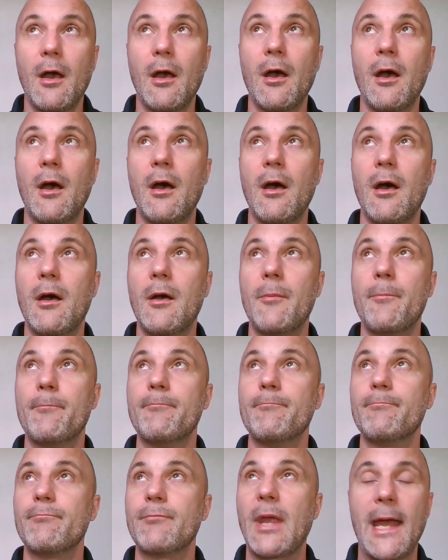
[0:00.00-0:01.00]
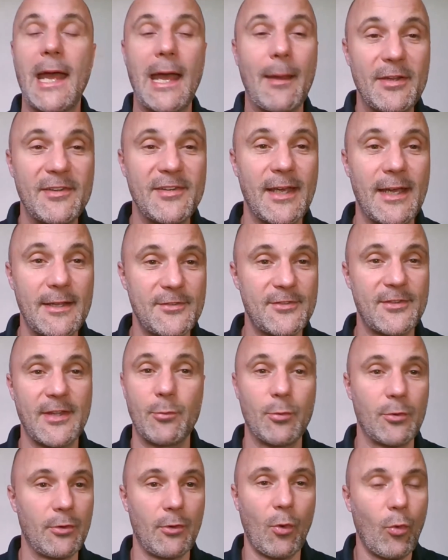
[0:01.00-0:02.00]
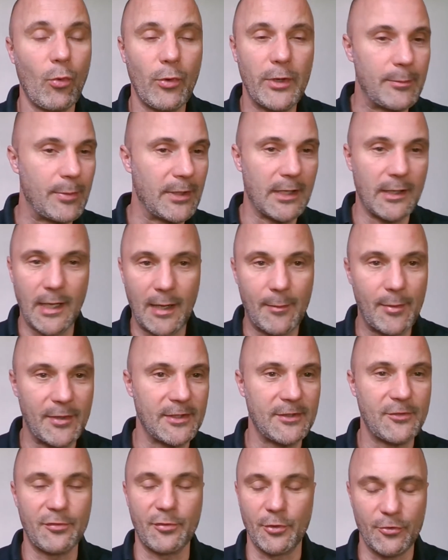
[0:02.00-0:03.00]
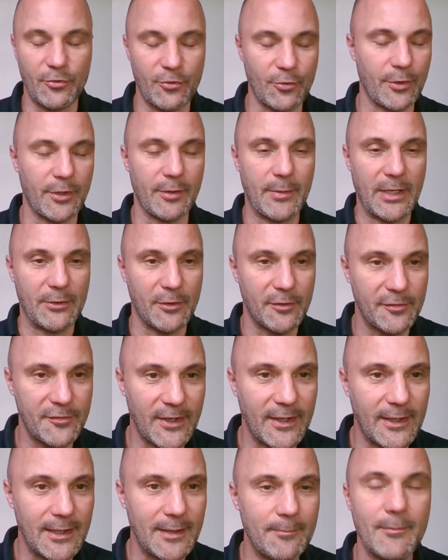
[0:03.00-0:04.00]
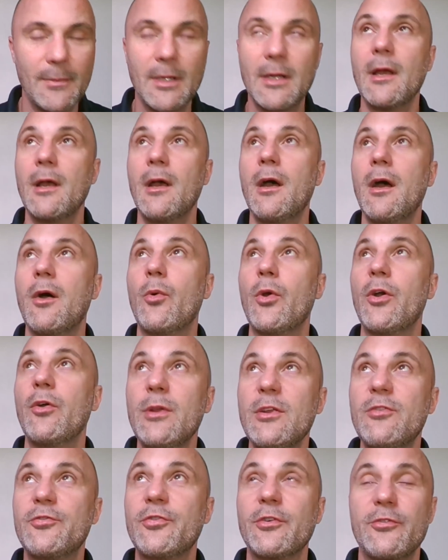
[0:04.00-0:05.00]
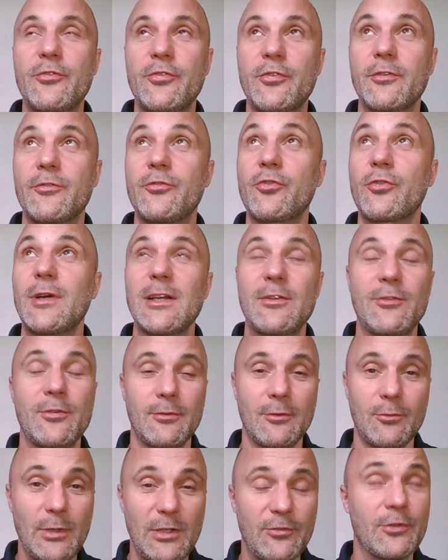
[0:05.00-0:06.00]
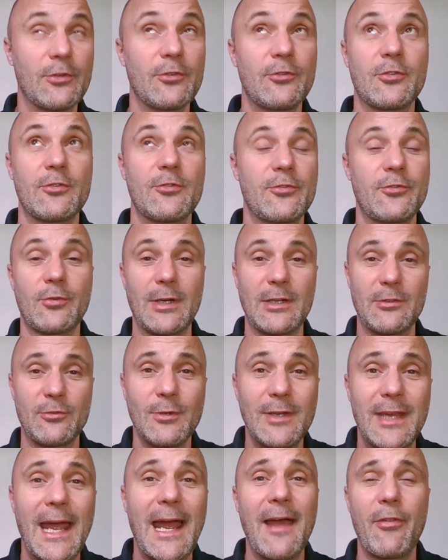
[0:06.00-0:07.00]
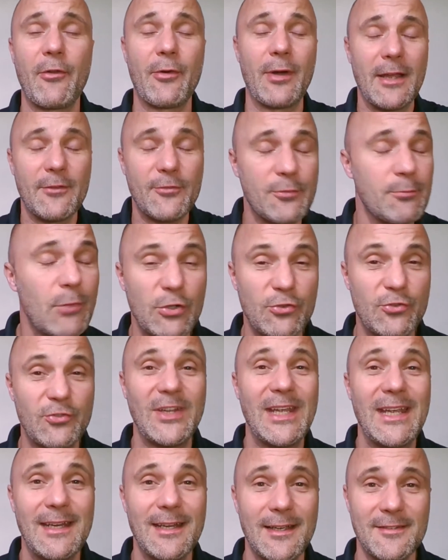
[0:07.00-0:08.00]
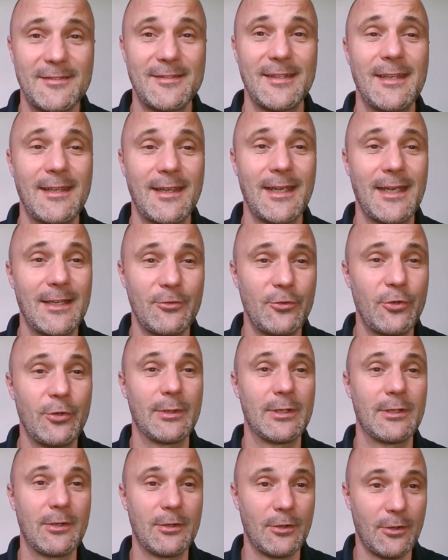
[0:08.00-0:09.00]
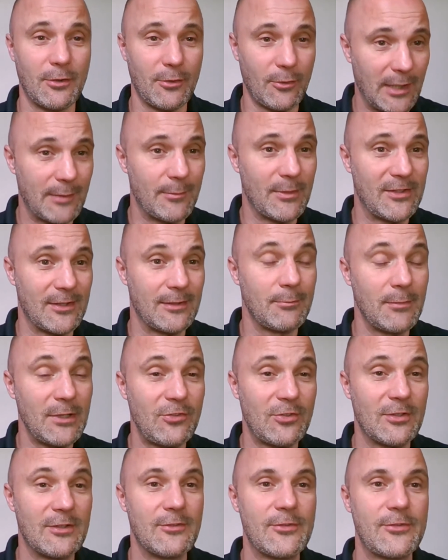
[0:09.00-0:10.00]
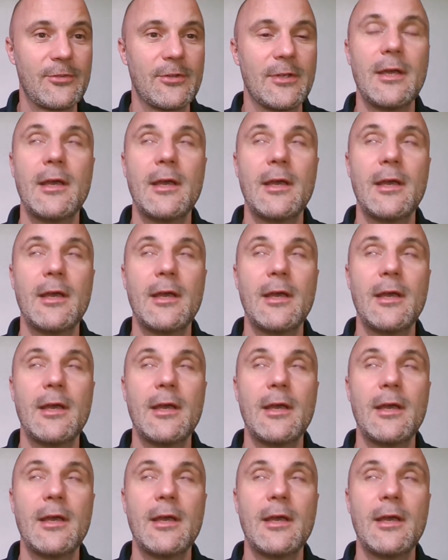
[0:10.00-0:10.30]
Habitats that would only be inhabited for a short amount of time, where researchers try to gather as much data as they can during their limited missions.